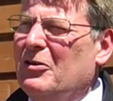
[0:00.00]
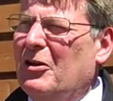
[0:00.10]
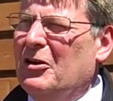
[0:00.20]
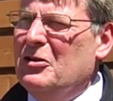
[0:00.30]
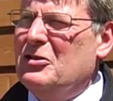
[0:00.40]

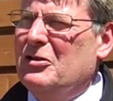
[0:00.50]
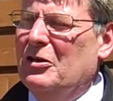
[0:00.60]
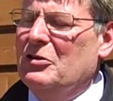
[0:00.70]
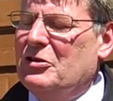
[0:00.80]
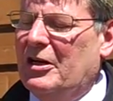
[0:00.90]
Then each
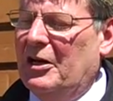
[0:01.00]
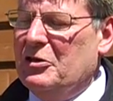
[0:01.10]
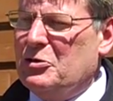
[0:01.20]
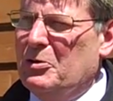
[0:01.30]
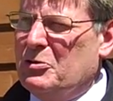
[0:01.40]

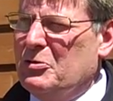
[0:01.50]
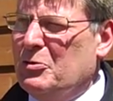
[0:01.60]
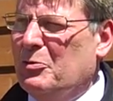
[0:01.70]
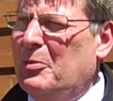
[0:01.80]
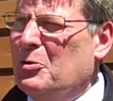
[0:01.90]
case, which was
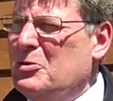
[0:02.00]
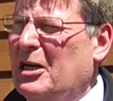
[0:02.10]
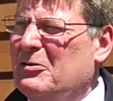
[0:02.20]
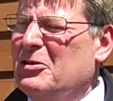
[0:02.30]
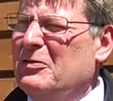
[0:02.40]
sort of built
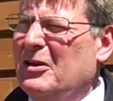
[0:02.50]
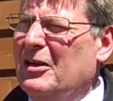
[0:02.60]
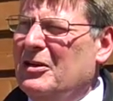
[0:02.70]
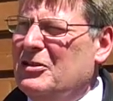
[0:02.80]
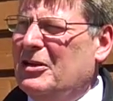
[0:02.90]
out of
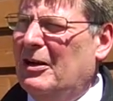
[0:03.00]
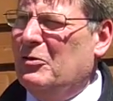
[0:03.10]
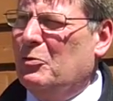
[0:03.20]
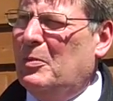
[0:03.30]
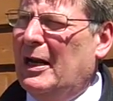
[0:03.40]

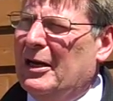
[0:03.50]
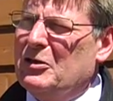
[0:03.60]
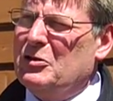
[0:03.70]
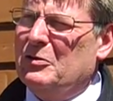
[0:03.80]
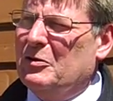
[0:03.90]
scaffold
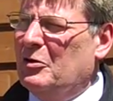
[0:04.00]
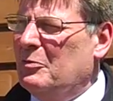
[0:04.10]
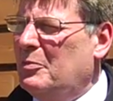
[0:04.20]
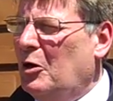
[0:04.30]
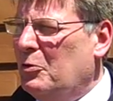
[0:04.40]
planks and
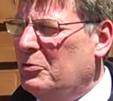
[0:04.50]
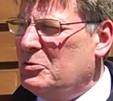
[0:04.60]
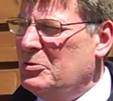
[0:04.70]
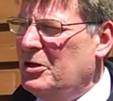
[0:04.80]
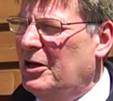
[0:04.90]

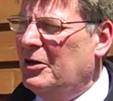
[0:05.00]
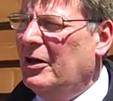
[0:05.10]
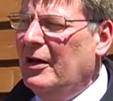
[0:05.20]
poles, was then